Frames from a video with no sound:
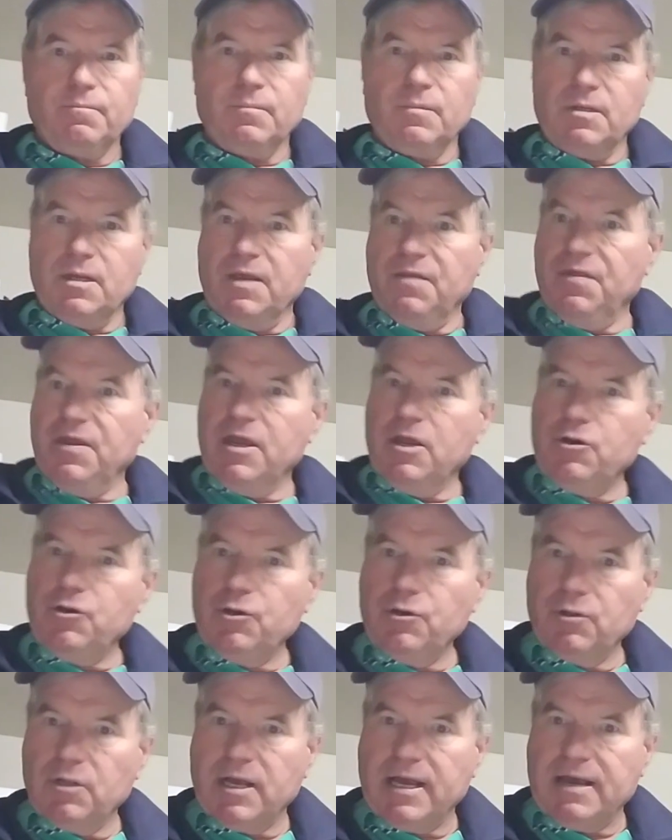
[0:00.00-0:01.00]
And then
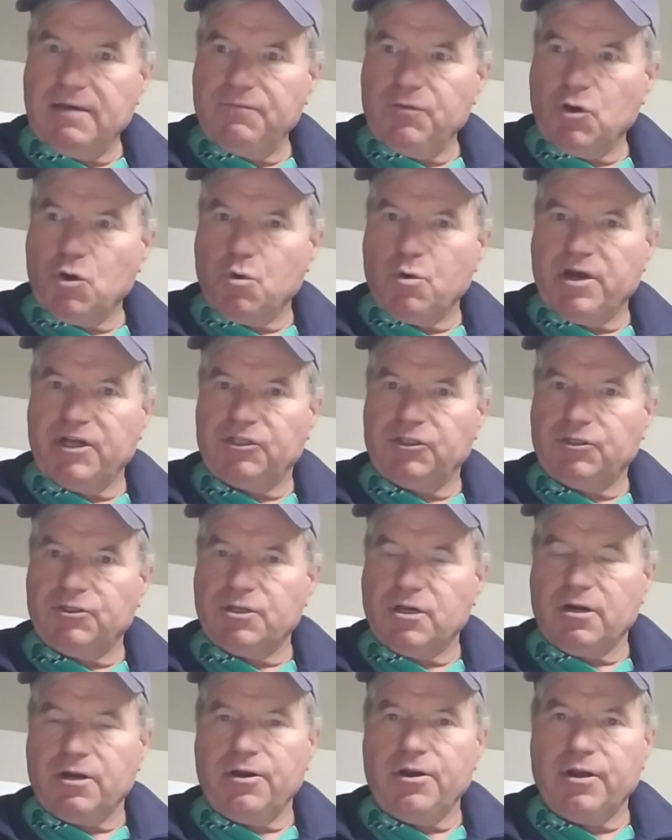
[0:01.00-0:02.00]
you'll have the questions
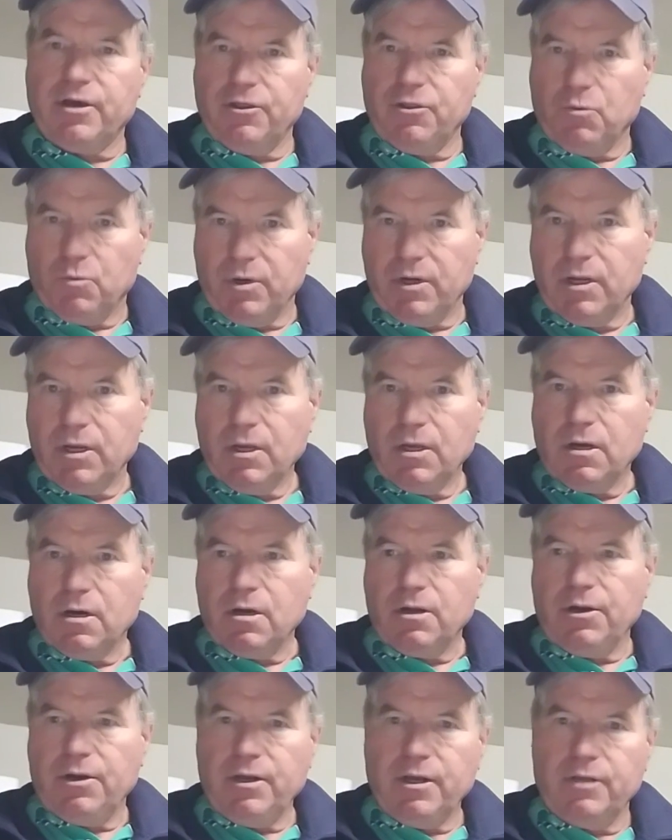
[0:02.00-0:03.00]
on another one,
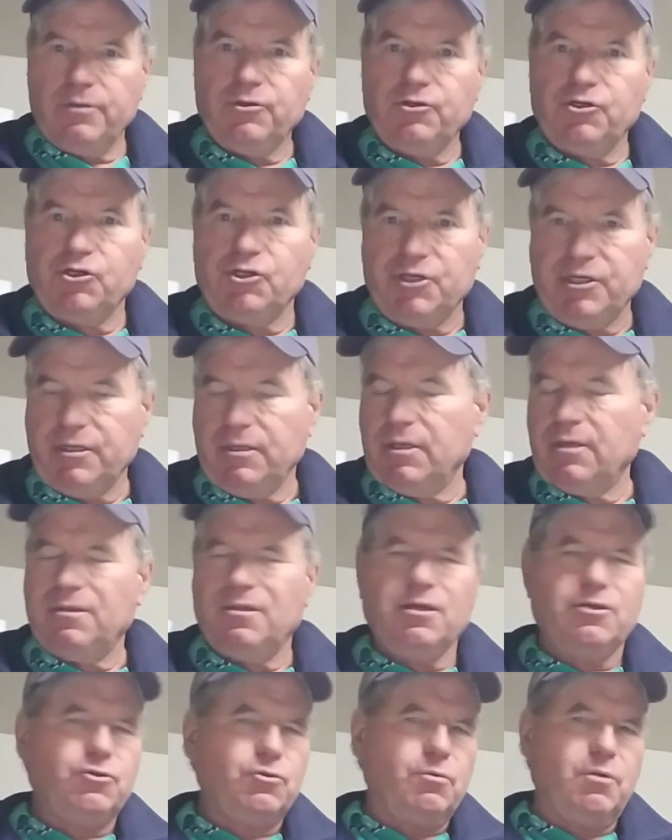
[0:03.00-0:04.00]
on another sheet. That
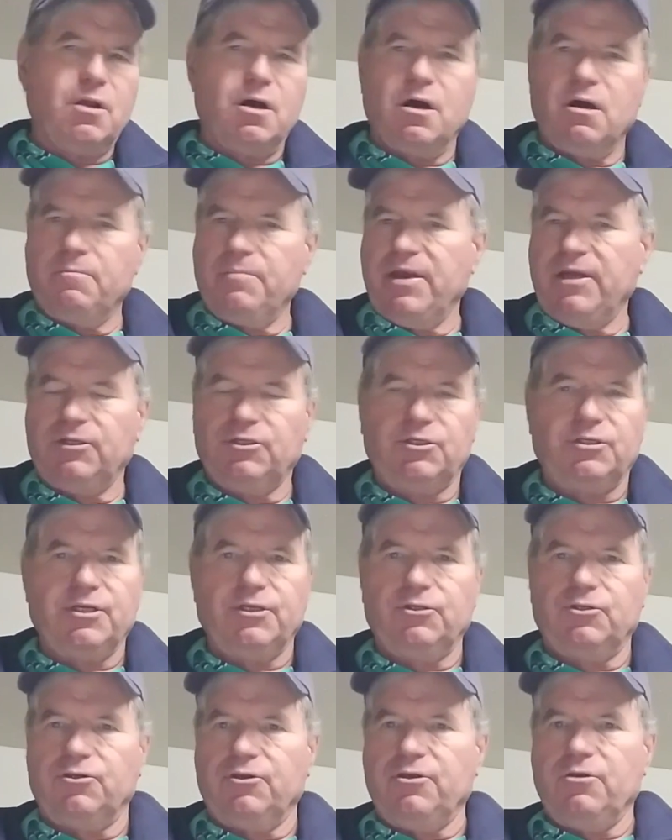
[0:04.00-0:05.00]
this will all make
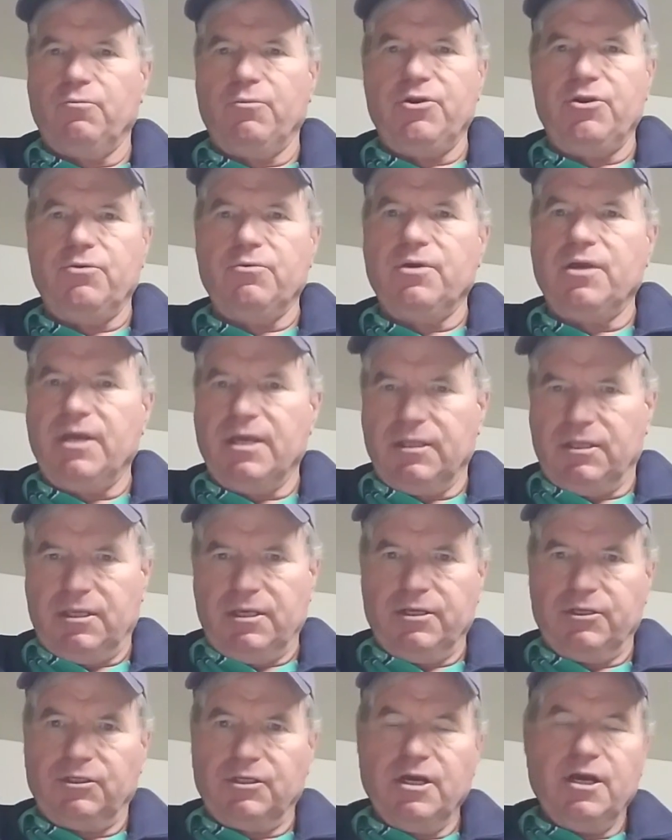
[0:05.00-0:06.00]
sense to you when you get
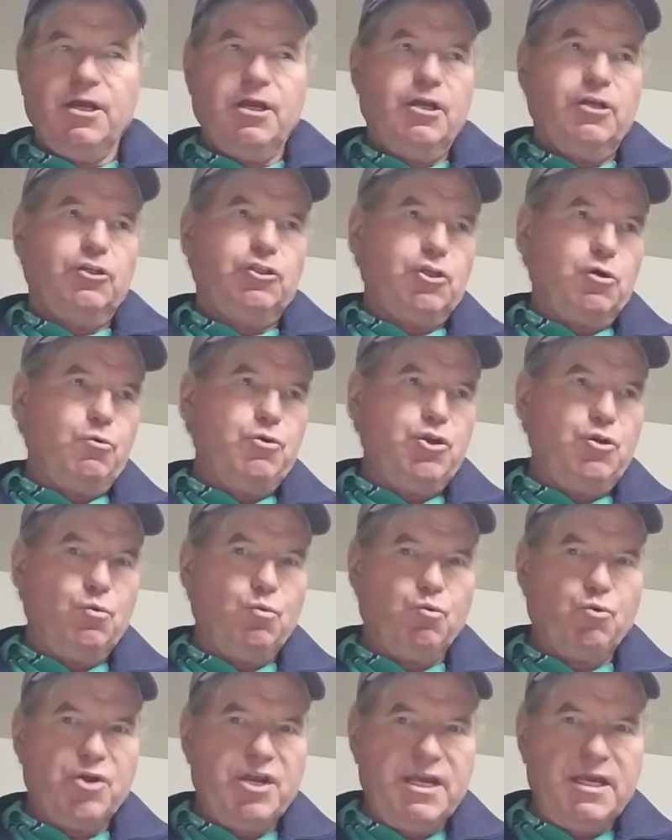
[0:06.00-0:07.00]
this. So when you
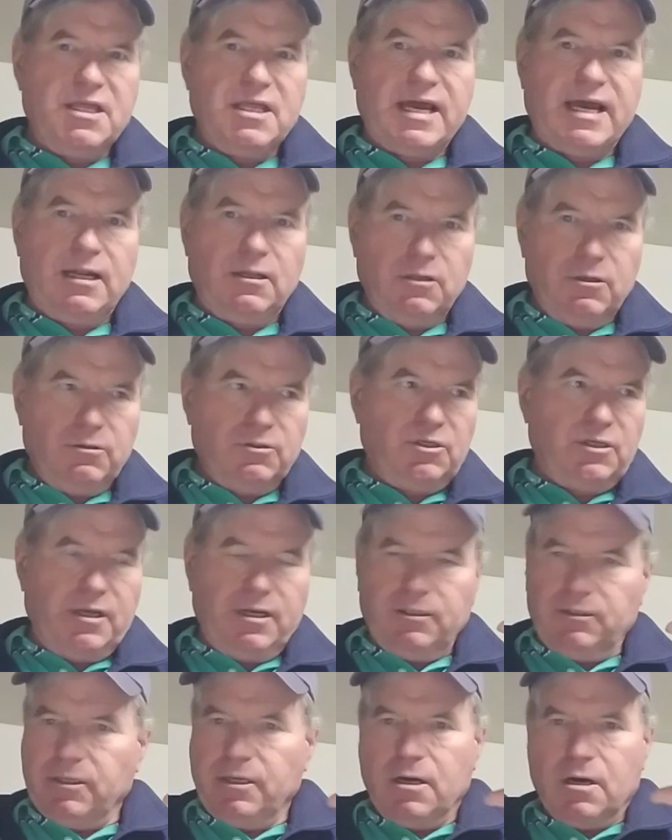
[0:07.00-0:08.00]
read that little,
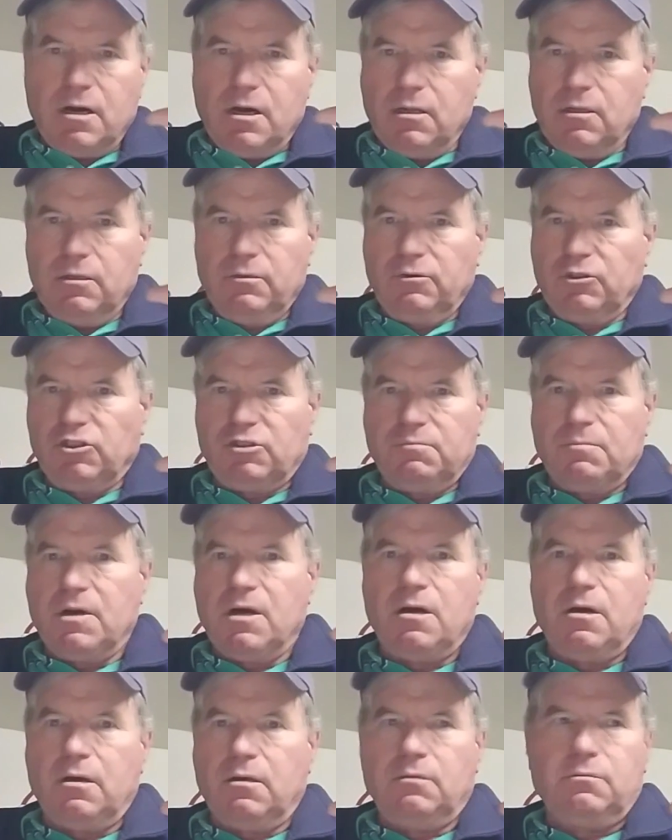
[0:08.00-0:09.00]
and they're all a little
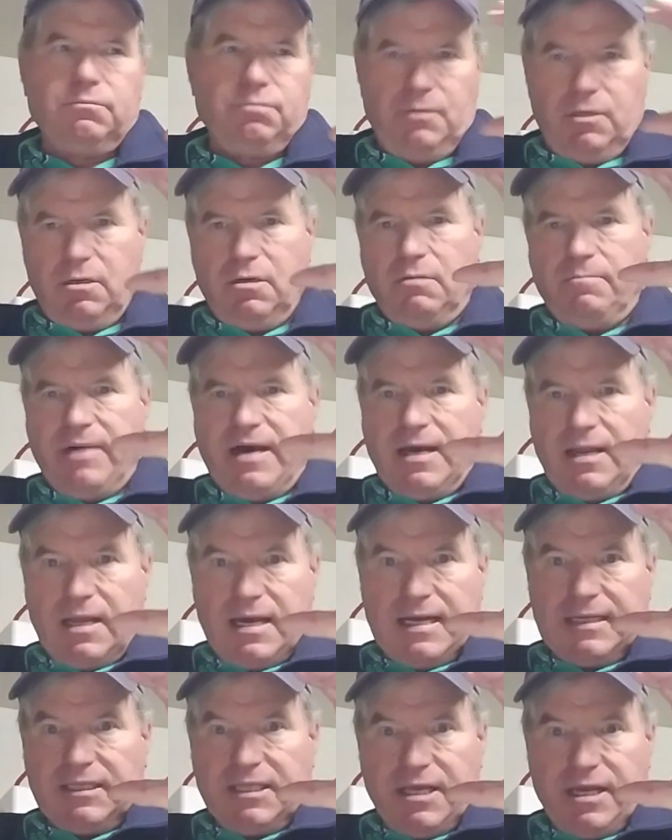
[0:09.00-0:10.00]
small, you know, about
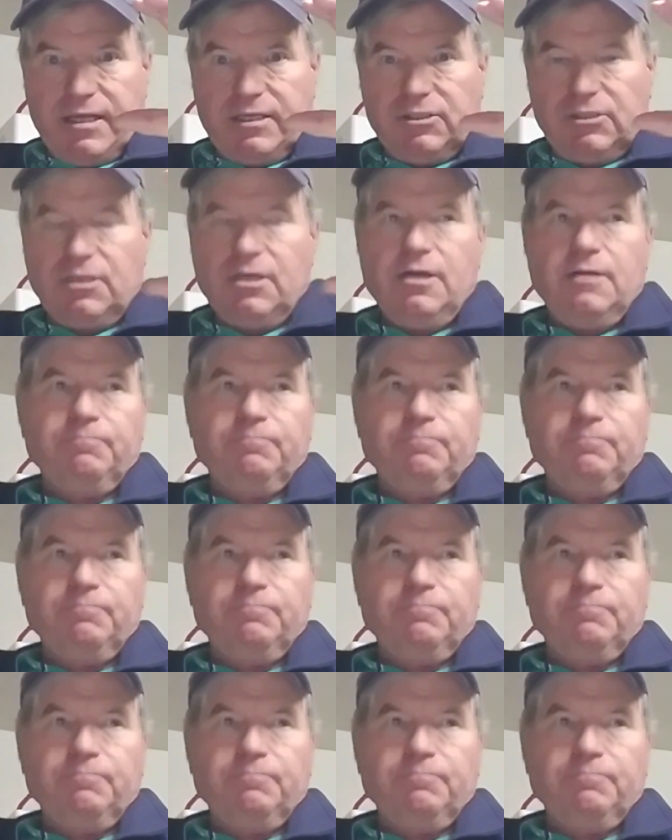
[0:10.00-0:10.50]
like this,